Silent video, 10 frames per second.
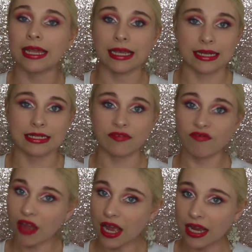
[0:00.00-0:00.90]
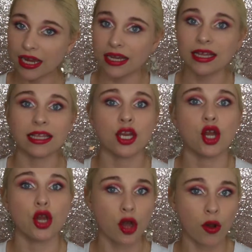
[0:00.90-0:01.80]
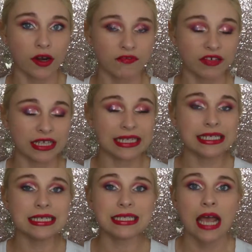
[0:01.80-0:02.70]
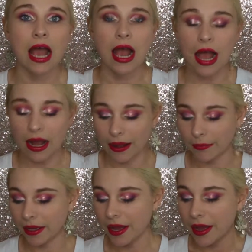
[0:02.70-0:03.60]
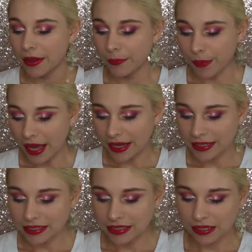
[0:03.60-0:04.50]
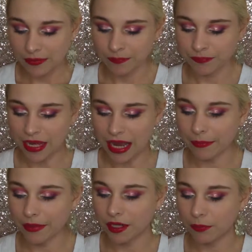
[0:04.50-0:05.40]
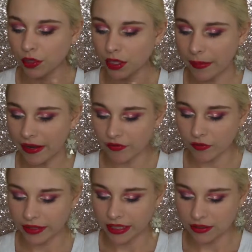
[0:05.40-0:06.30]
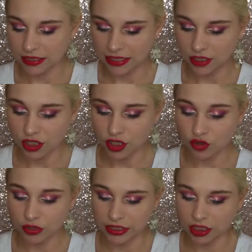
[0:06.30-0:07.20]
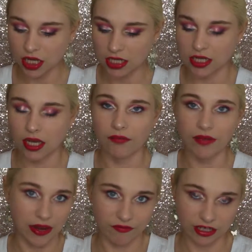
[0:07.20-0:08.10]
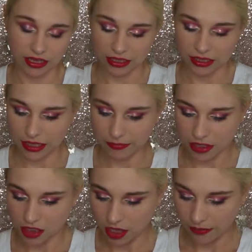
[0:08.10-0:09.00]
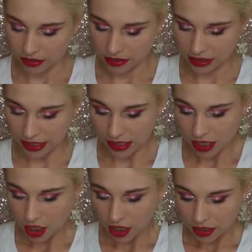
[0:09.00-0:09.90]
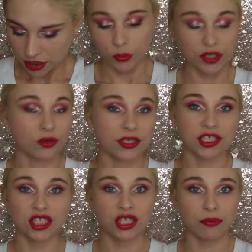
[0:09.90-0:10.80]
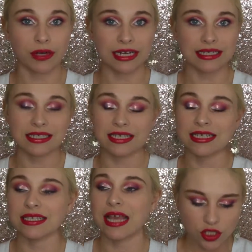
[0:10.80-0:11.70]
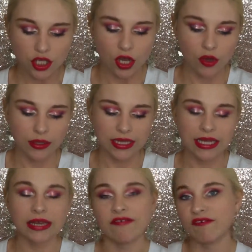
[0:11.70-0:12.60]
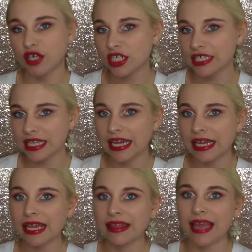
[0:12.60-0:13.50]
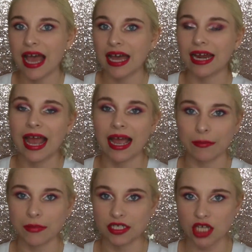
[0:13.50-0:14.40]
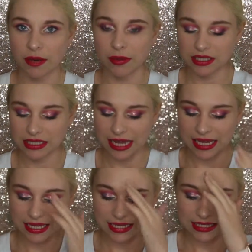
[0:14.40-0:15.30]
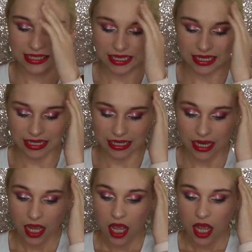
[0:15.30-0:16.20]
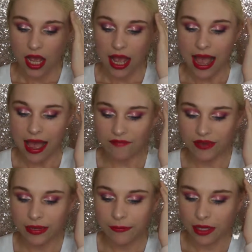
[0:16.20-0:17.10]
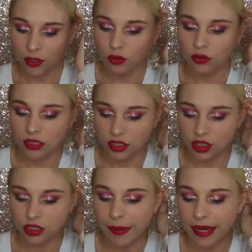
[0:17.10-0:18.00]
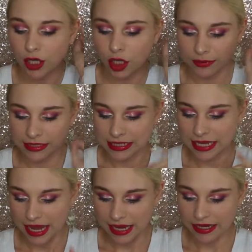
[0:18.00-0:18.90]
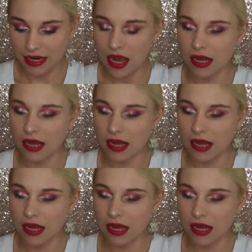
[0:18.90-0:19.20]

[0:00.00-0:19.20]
It is fine. No hard feelings. But I'm going to pull up my phone right now because I took screenshots of everything that I'm going to talk about today. So we're going to jump right into this. So the first thing that I'm going to talk about today is the Heavy Metal Glitters by Urban Decay.